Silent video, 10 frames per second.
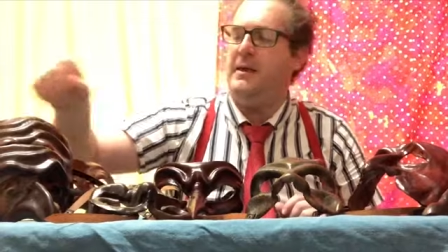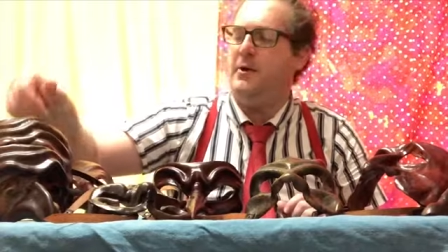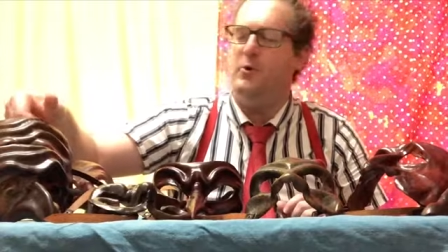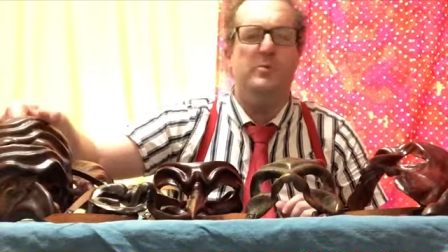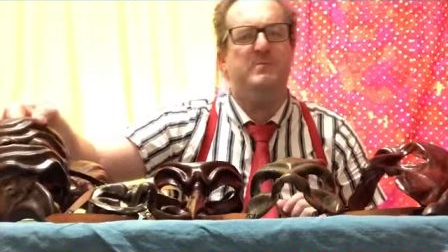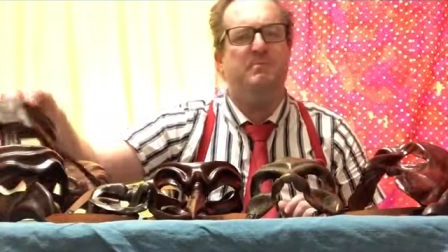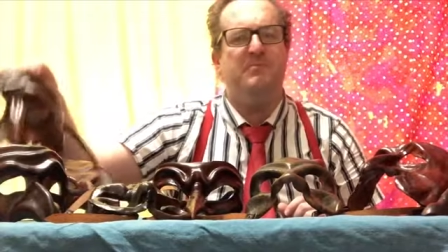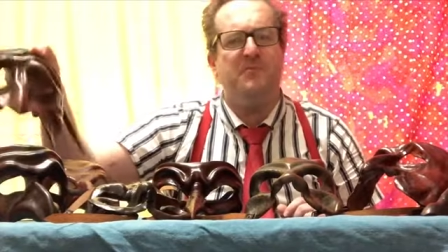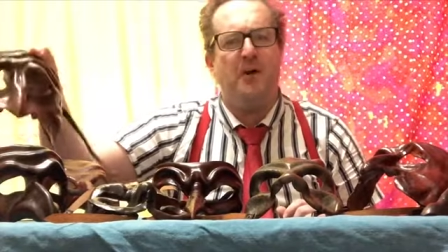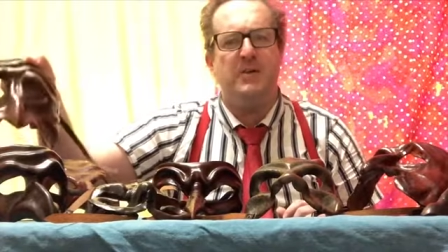who was
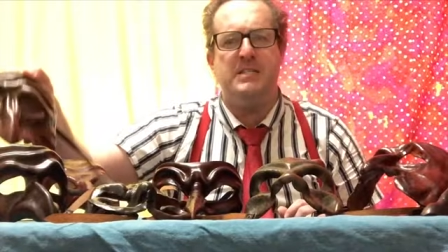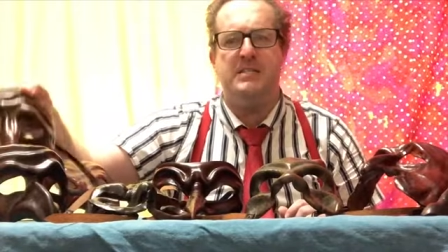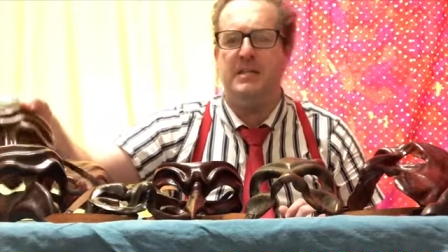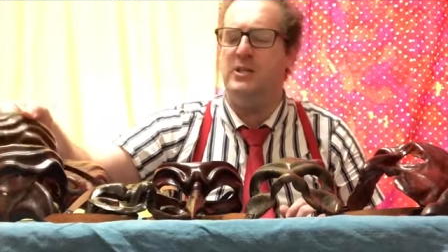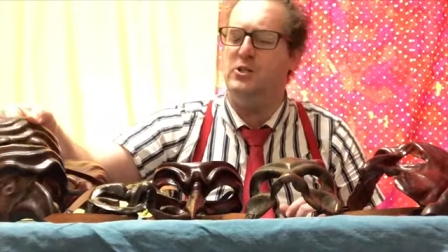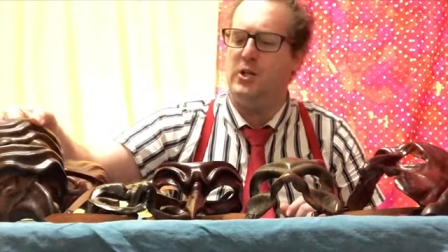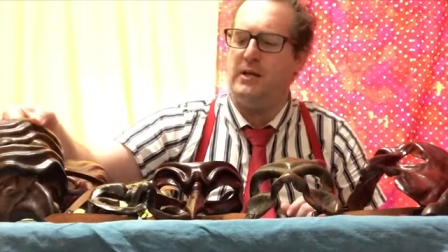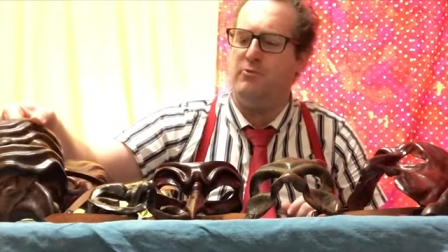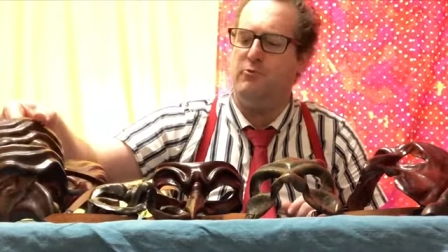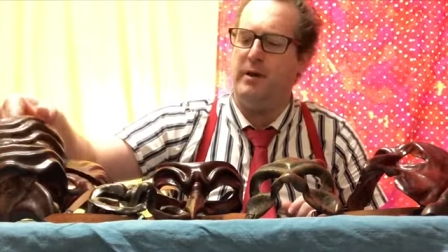very stingy
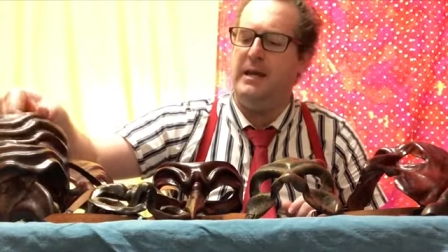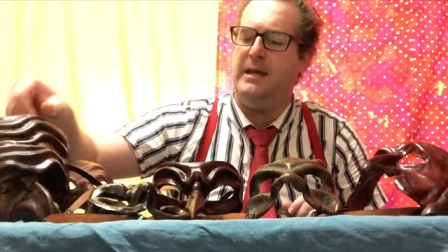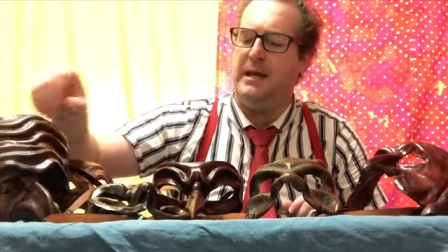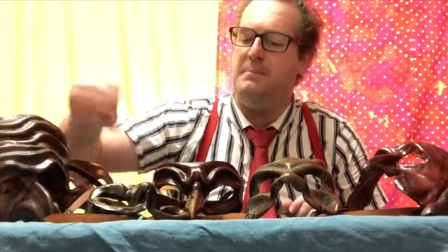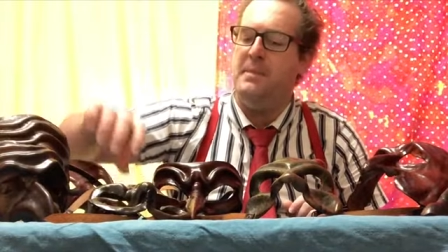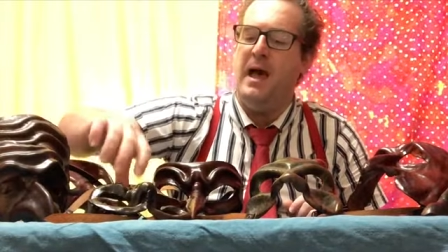and greedy,